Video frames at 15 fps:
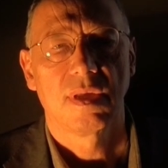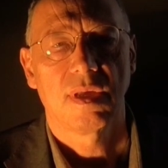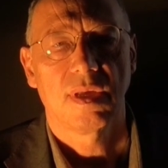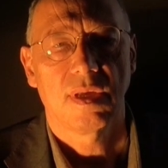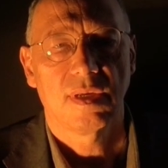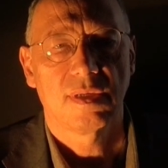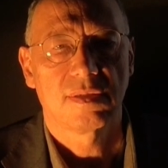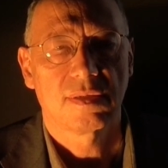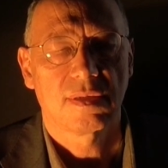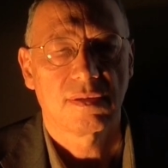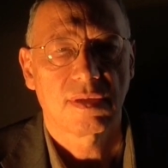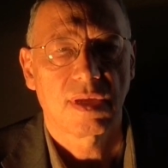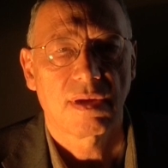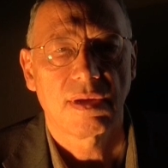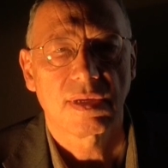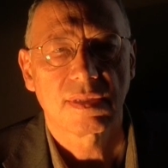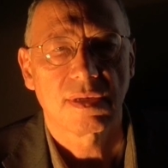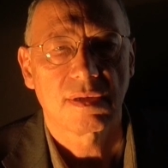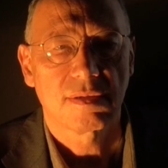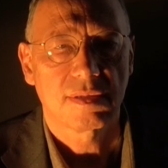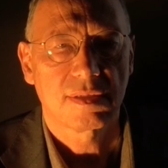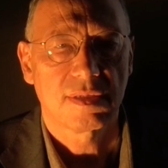as a
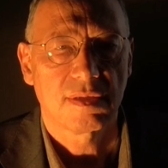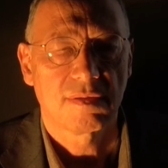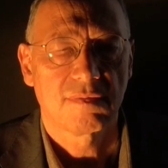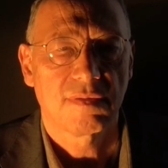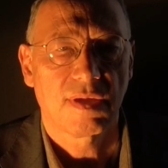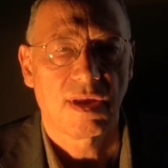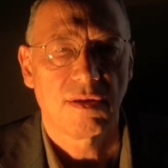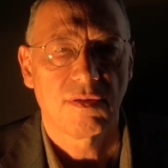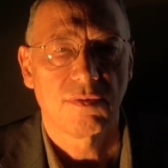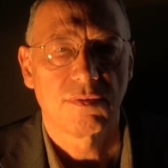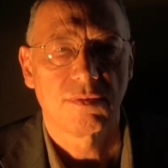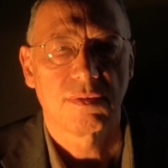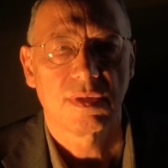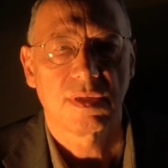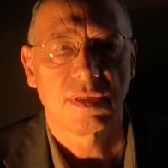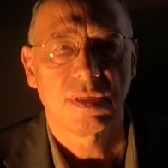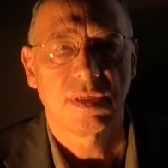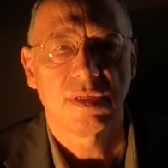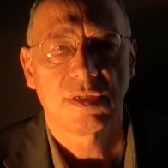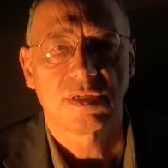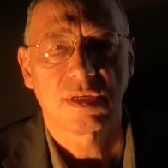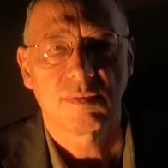characteristic value in
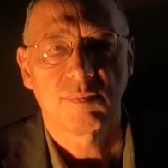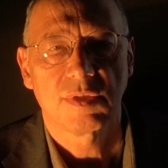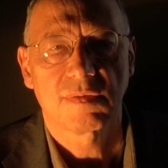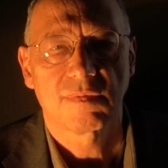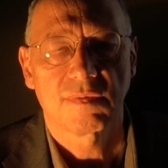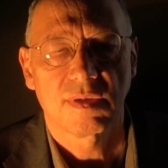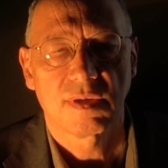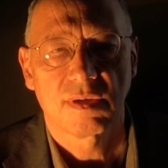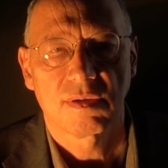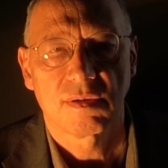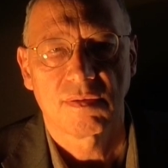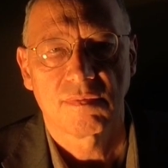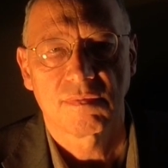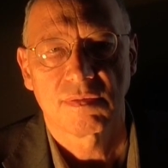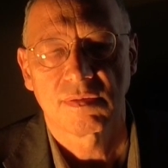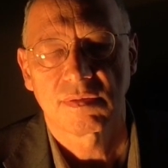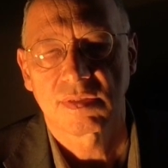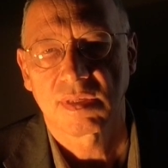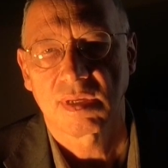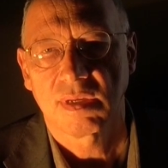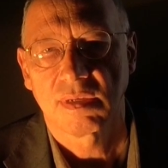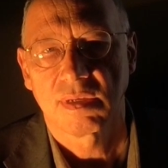each hemisphere of the
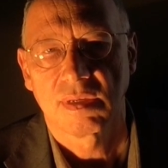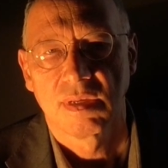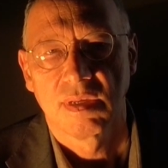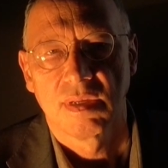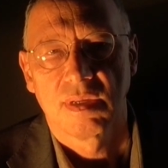Sun